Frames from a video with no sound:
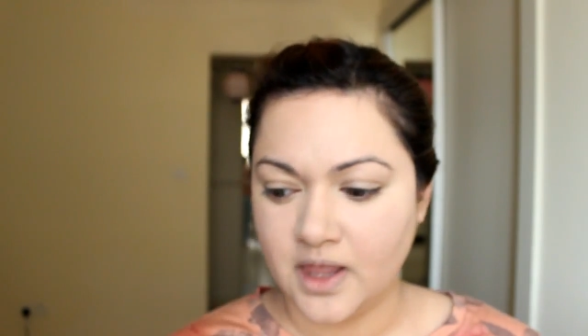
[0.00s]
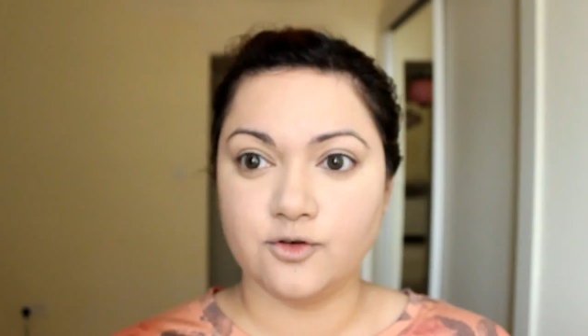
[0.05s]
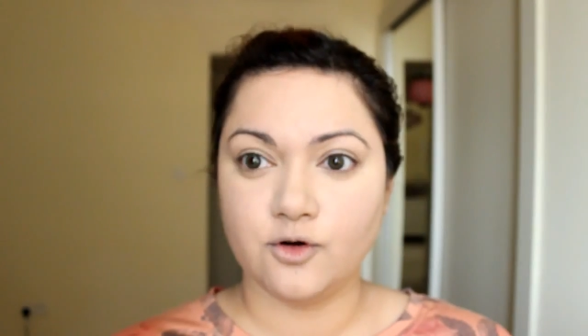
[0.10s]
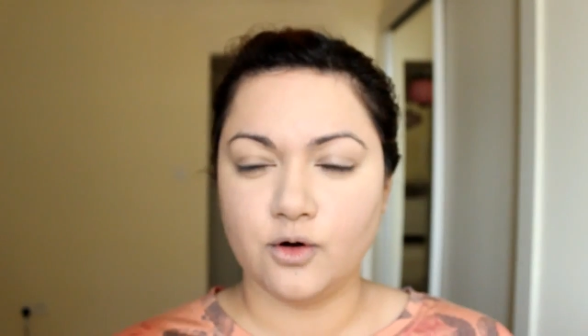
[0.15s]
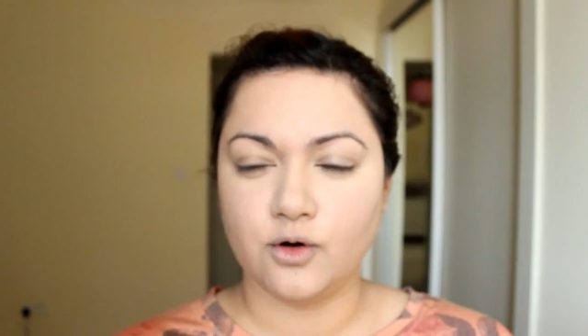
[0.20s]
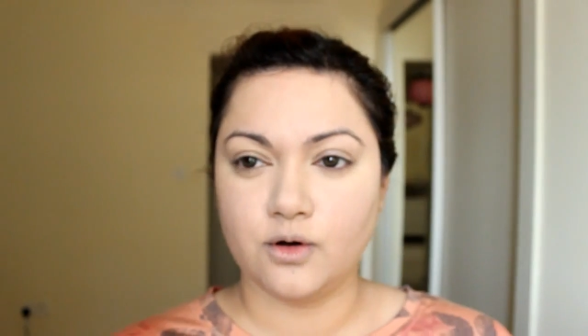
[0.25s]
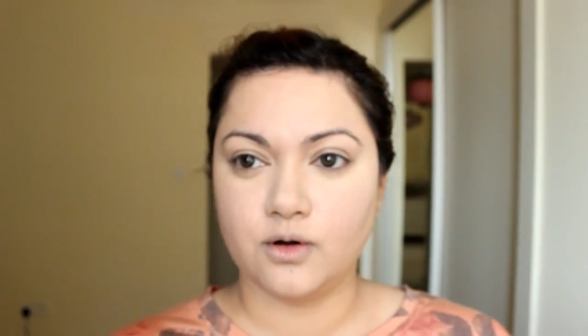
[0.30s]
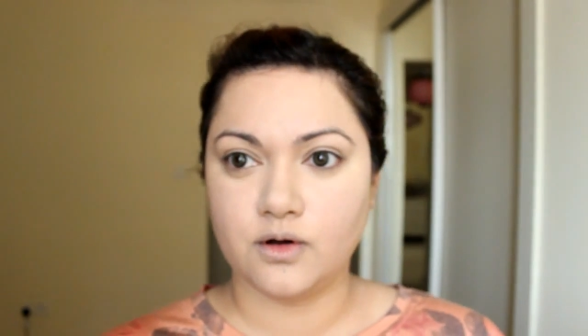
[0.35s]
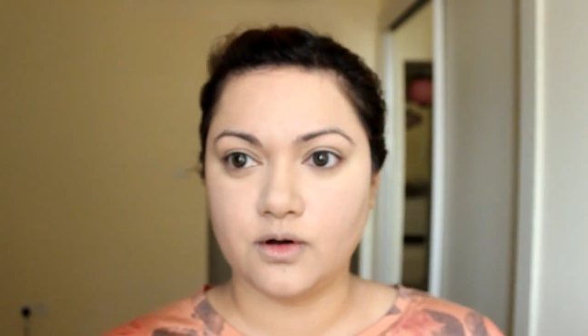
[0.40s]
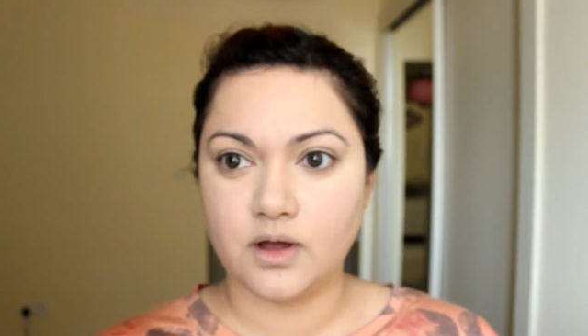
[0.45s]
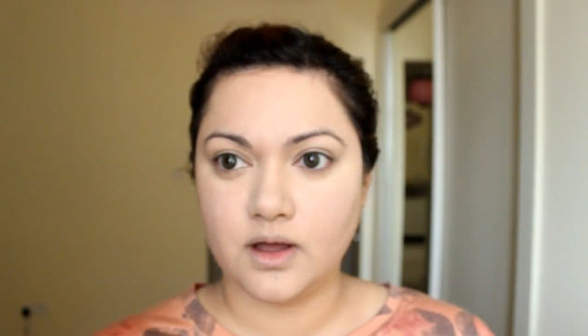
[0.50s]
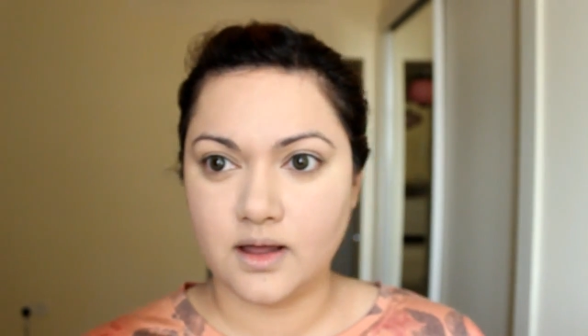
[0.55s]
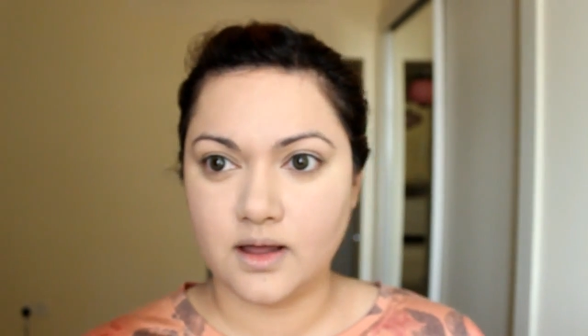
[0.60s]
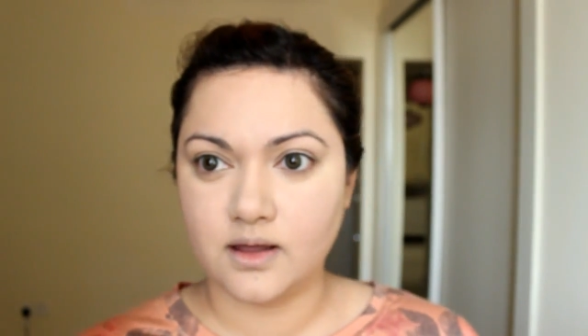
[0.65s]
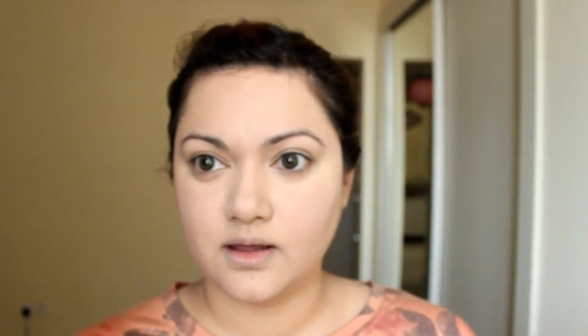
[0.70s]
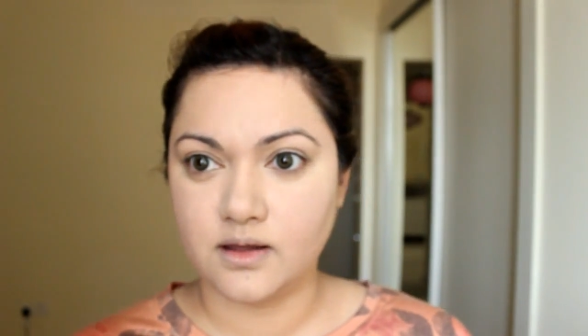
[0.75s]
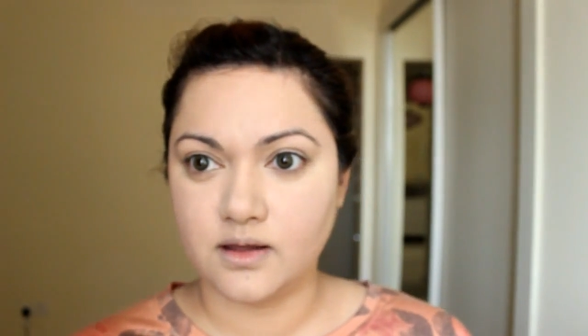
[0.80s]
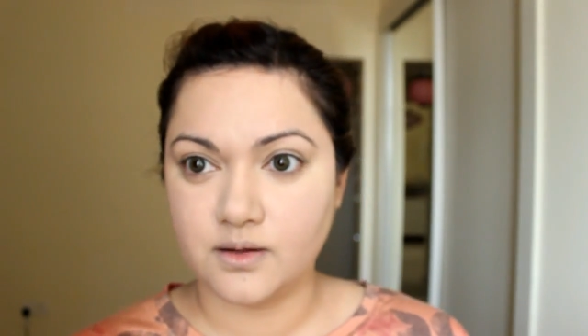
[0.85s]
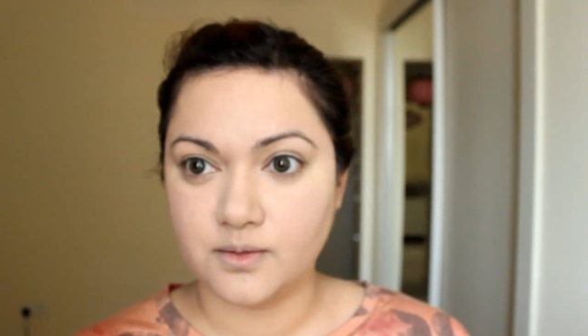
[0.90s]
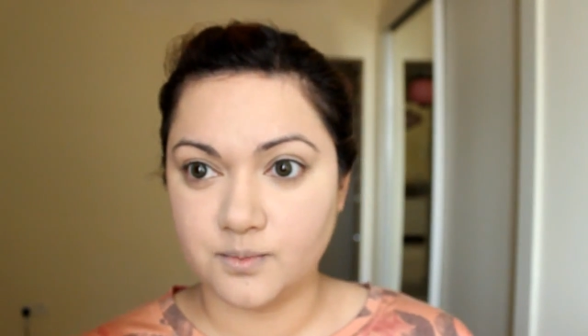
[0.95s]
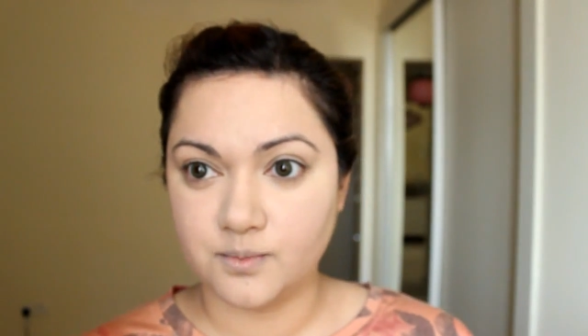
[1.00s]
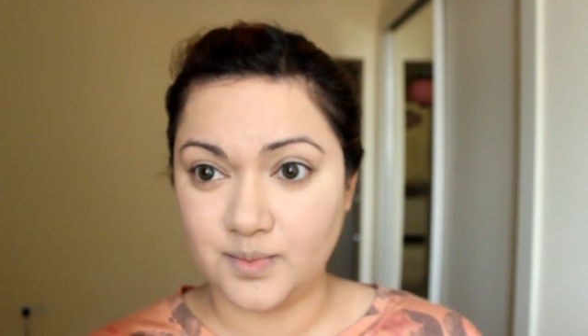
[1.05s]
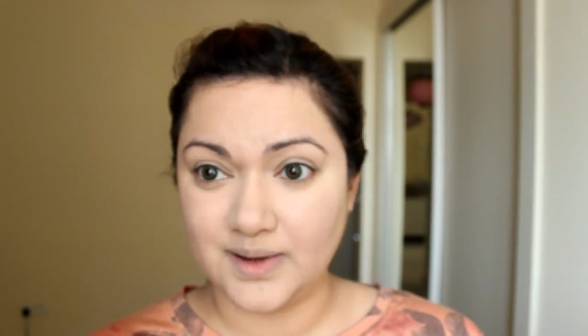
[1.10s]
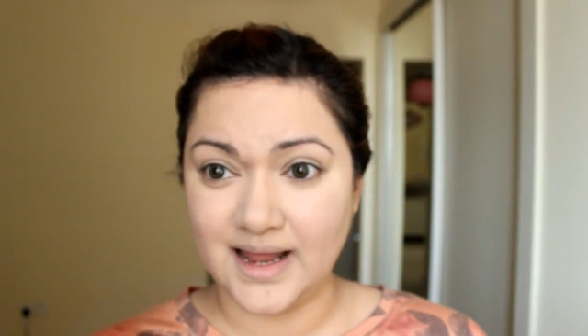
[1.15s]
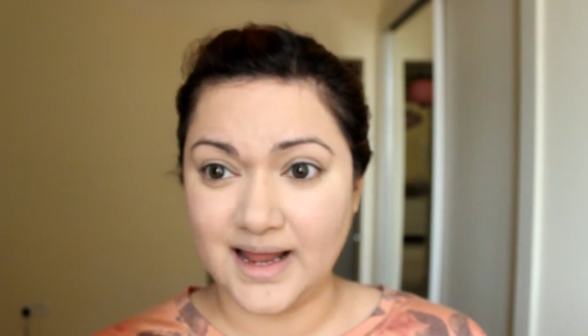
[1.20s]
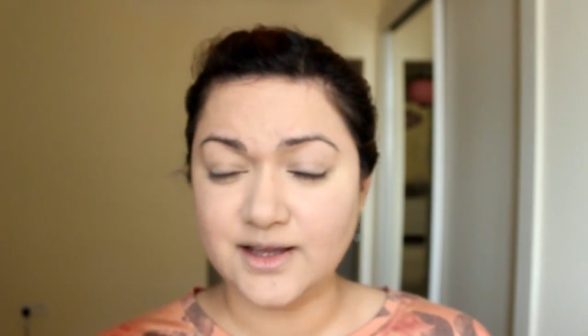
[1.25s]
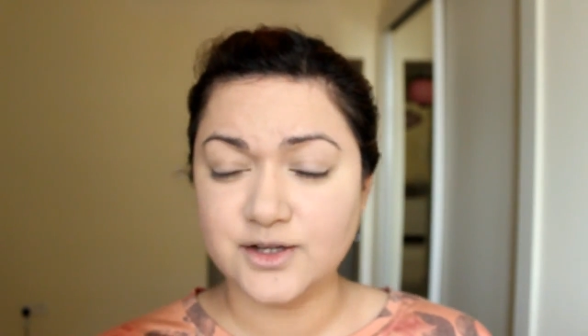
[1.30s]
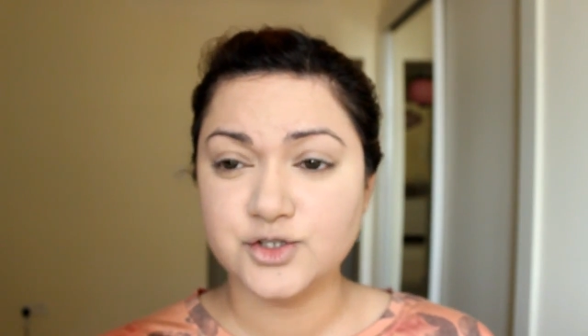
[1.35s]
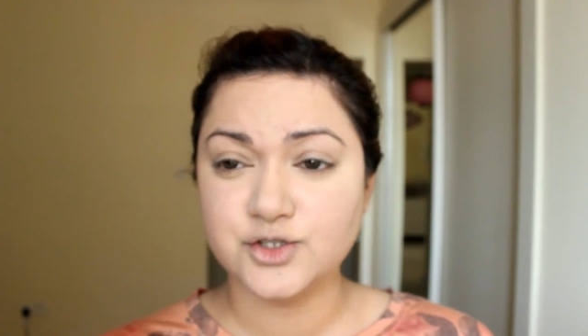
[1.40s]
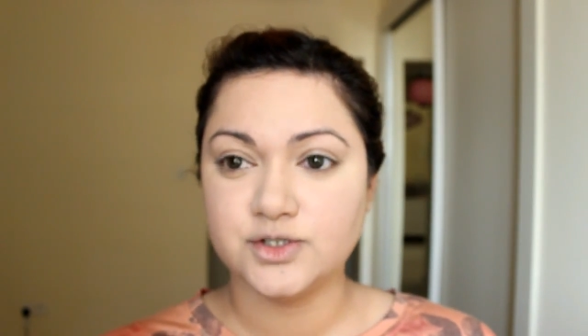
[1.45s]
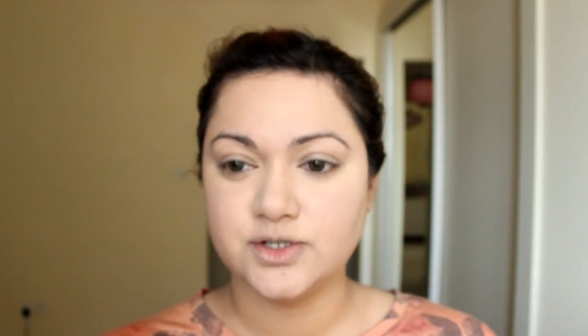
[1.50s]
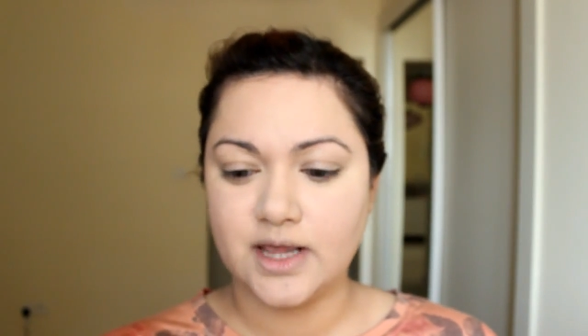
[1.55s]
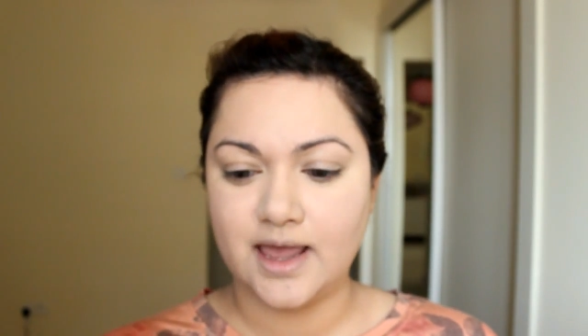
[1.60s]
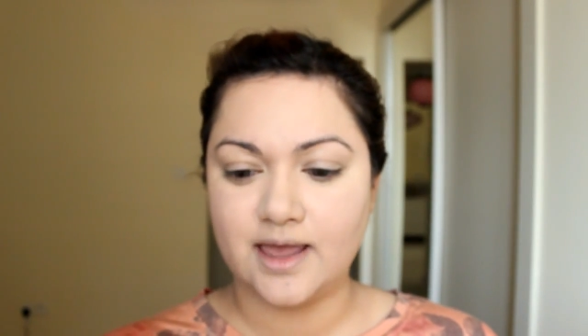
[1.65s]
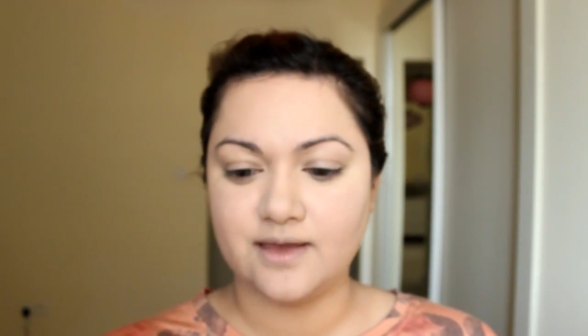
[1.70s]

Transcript: For blush,